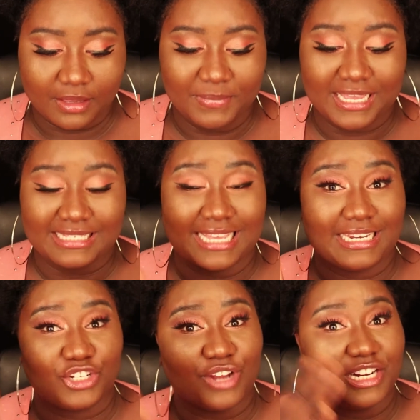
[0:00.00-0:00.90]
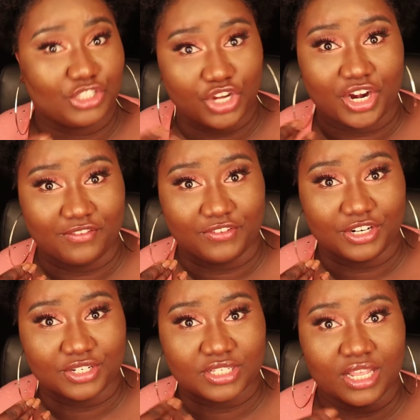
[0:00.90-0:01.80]
Because I did try the Tarte
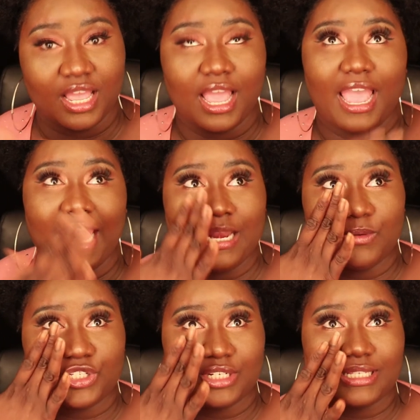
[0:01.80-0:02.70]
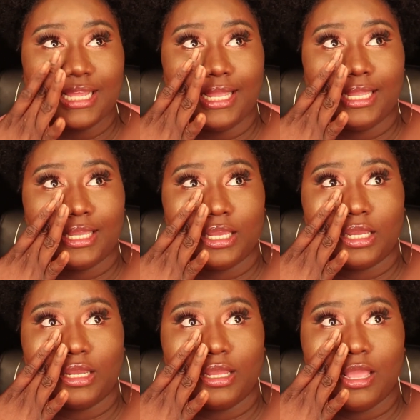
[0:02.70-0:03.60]
first and it was just like,
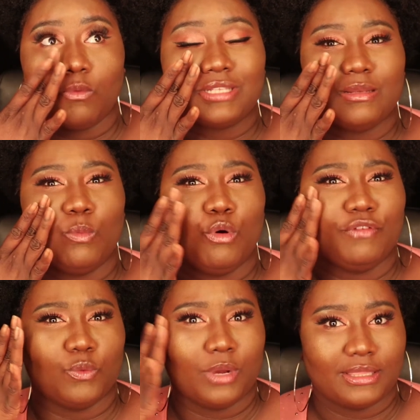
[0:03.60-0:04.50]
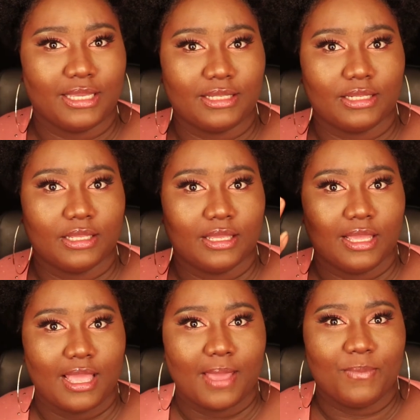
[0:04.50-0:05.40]
it wasn't moving with it
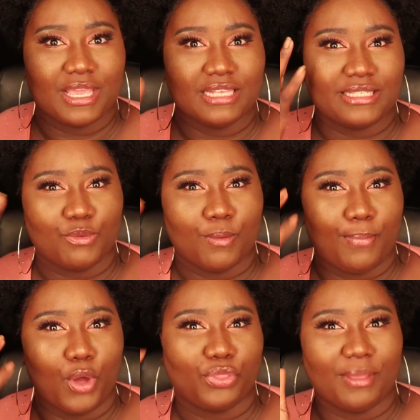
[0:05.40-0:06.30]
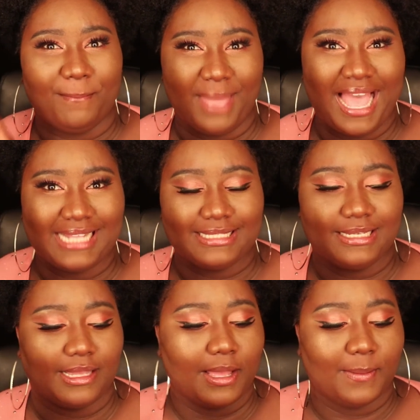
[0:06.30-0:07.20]
because they were both
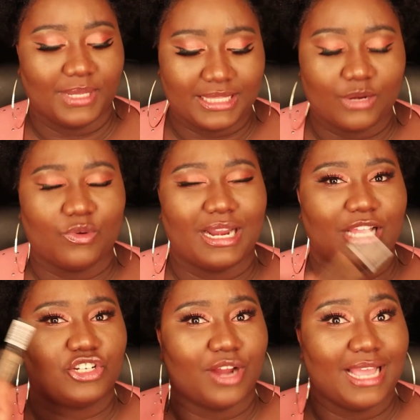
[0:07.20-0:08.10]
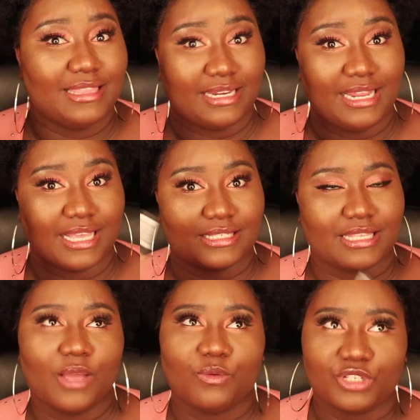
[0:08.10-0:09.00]
matte. But then when I tried the
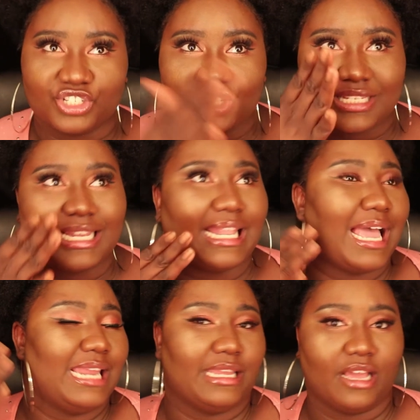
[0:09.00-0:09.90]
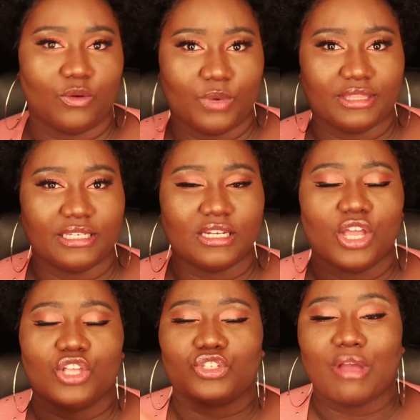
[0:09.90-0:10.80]
NYX, it was just gliding on with it.
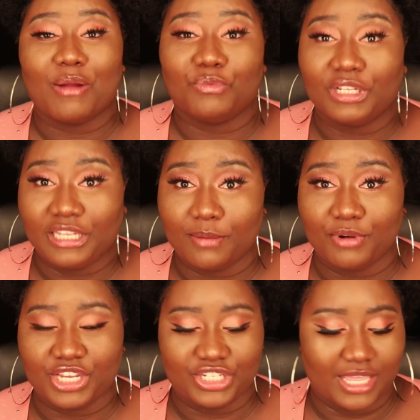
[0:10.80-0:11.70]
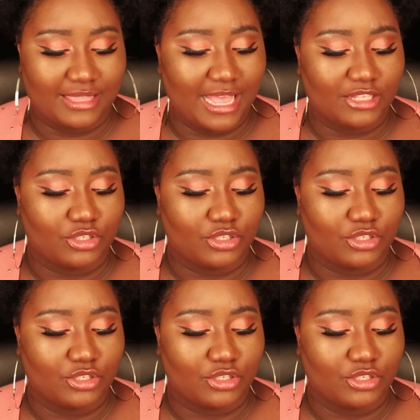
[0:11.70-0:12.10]
So I really appreciate that.